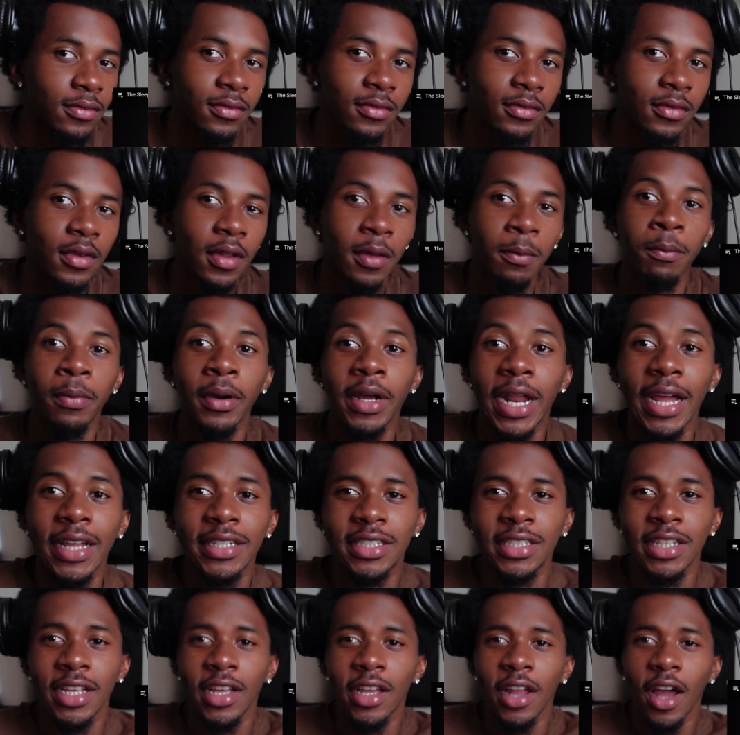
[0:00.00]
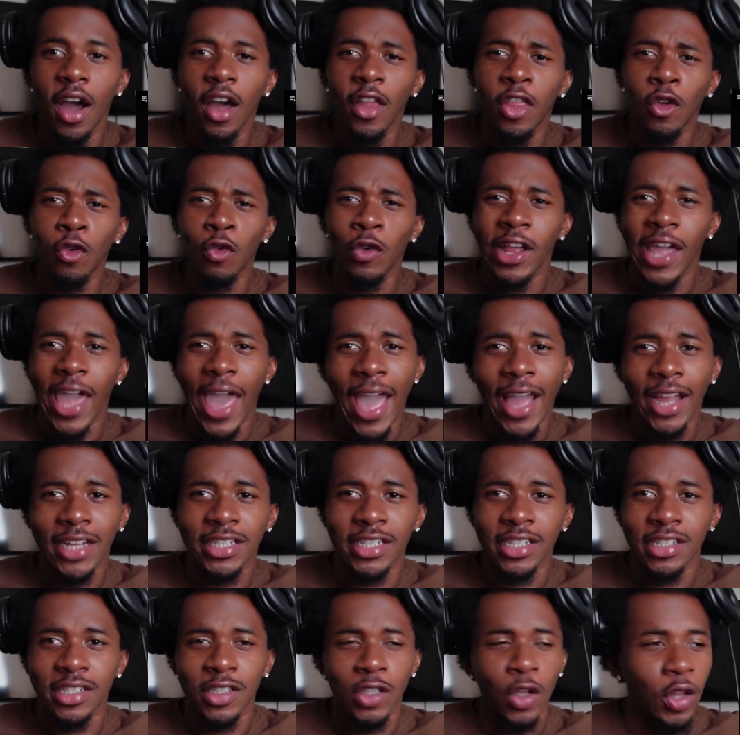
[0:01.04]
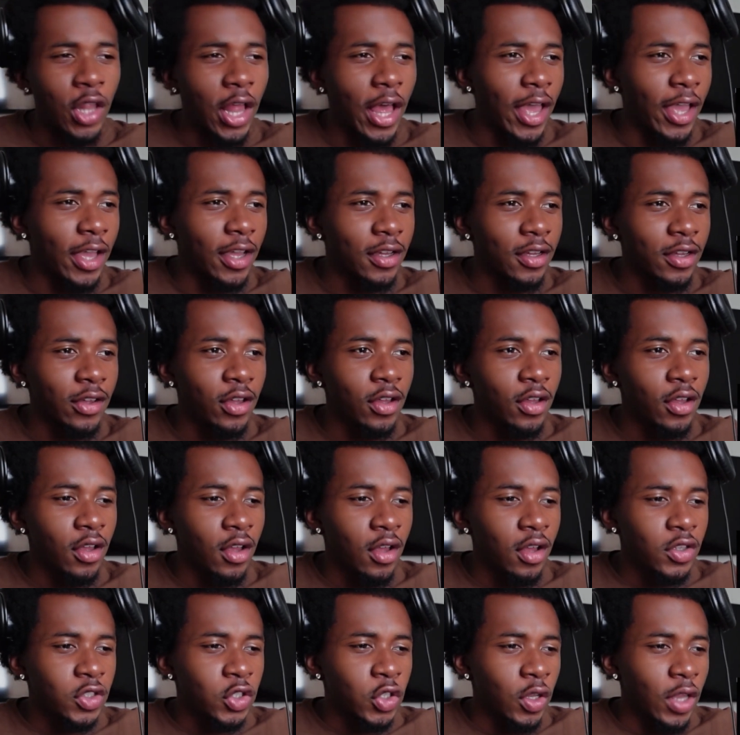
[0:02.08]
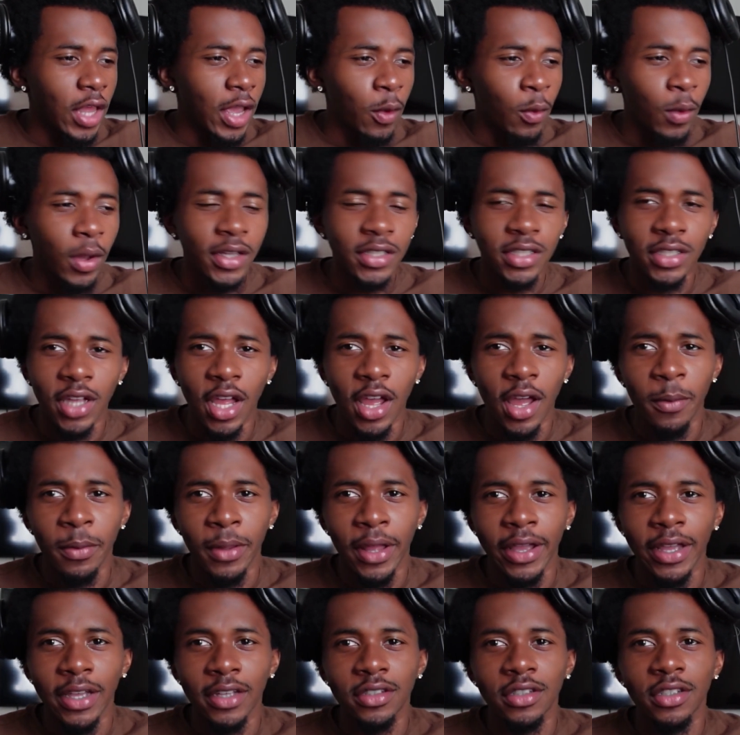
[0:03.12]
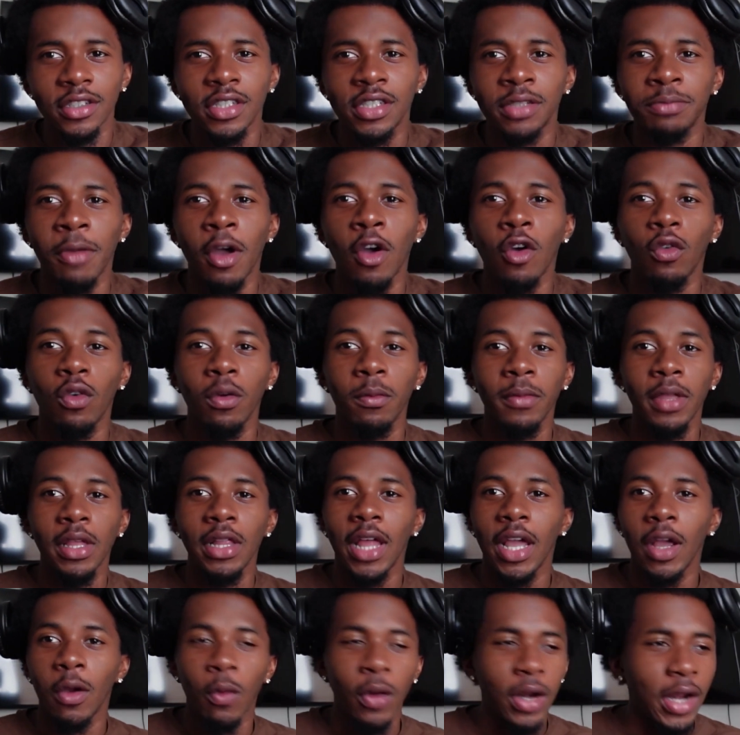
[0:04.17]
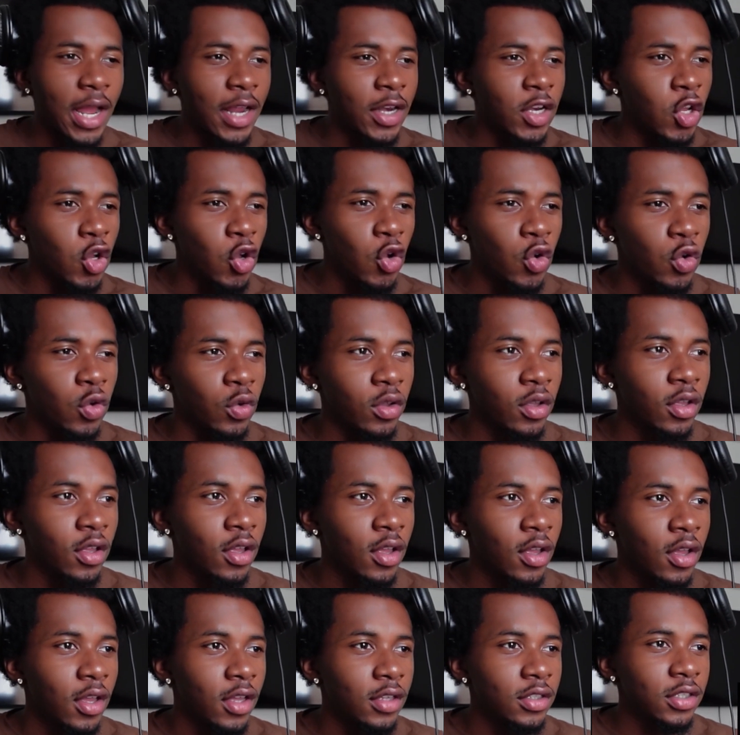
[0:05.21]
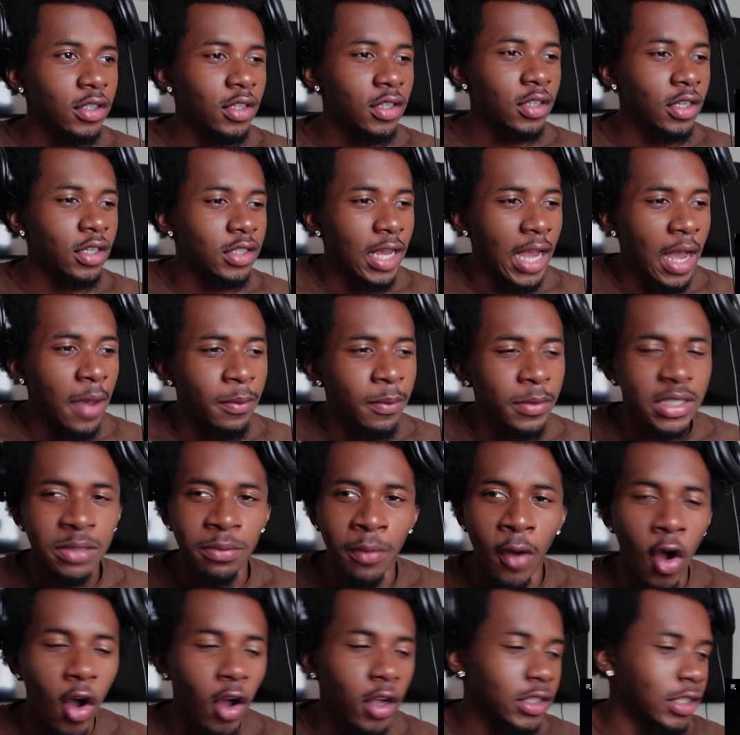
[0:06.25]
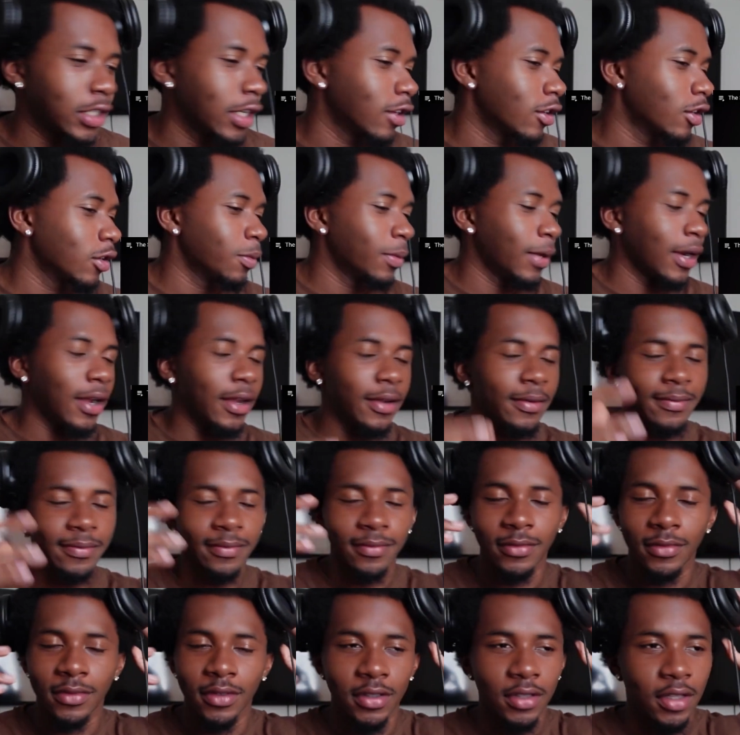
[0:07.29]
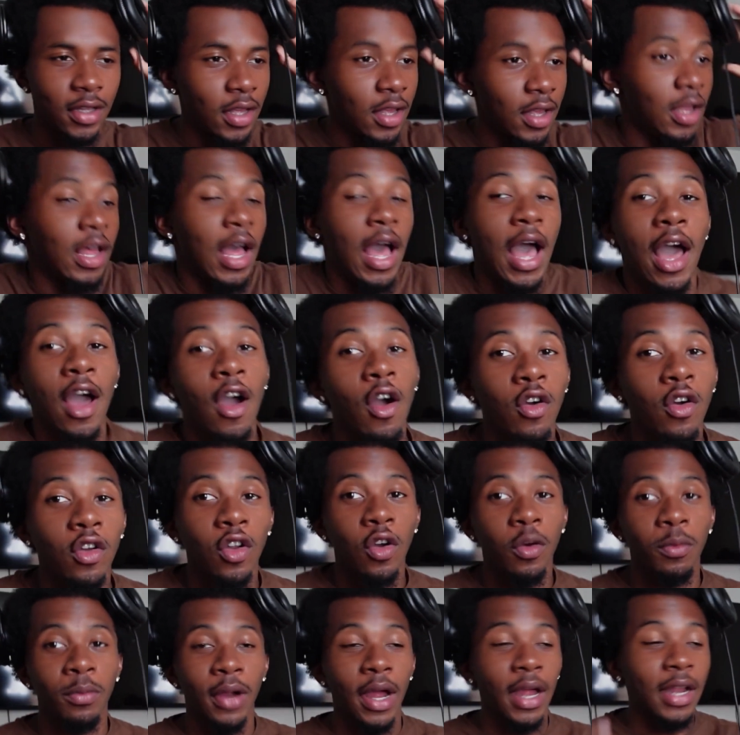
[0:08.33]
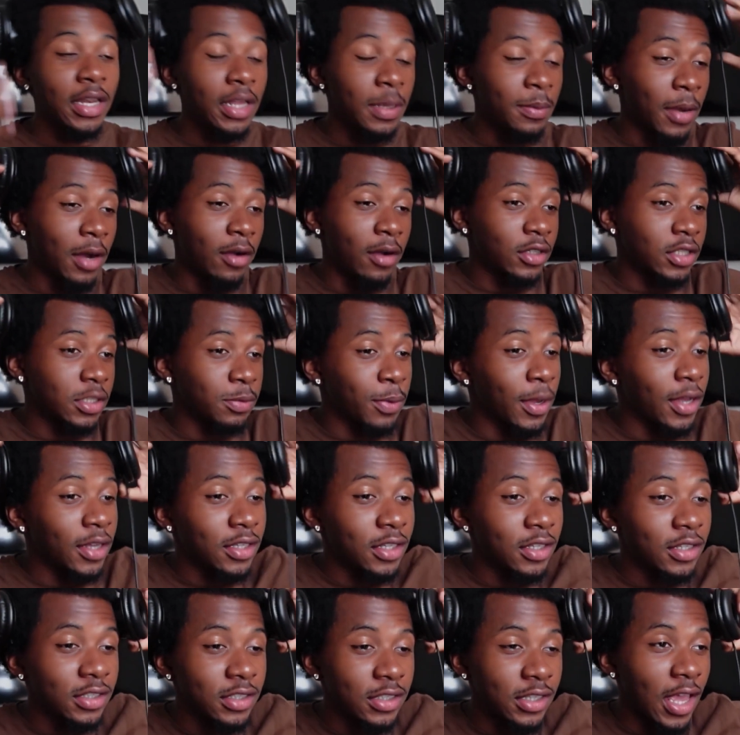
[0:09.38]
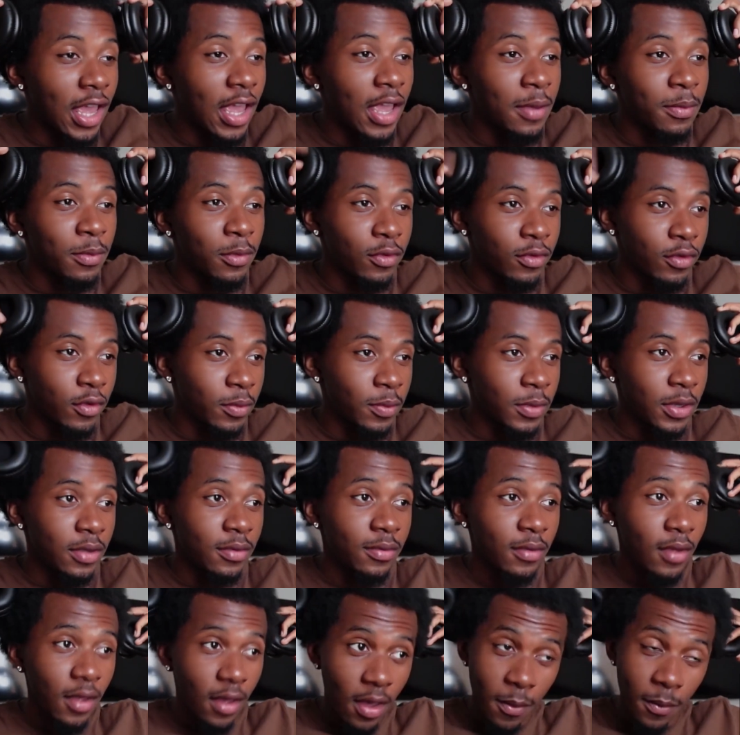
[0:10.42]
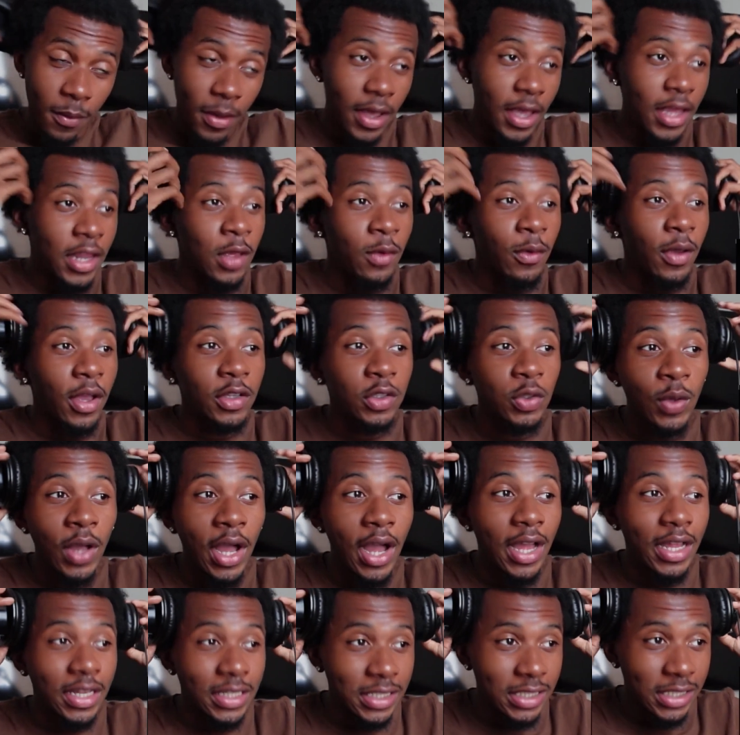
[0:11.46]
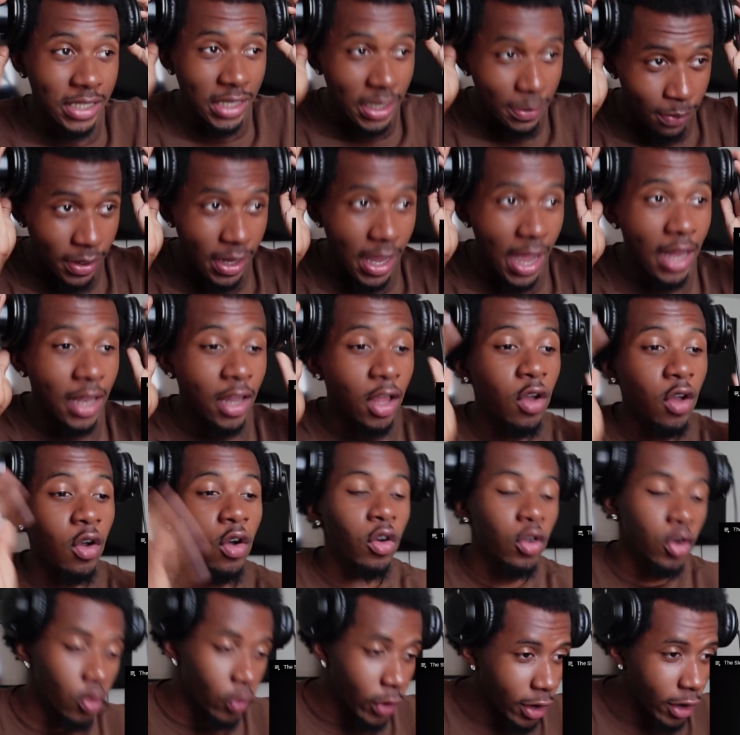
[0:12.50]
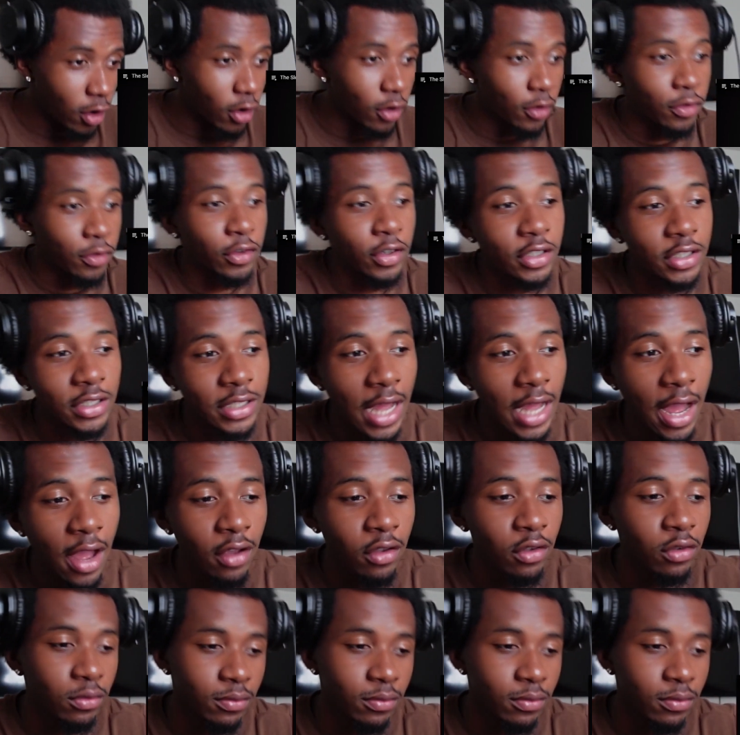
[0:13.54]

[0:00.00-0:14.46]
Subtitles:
But I seen other reactions, so like, what's up? Like, is this smoke with me? Like, what I do? Is it because, like, I'm a small channel, bro? I don't know, bro. I need my respect in this game, you feel me? But anyways, you got Sleepy Hallow on the radar freestyle.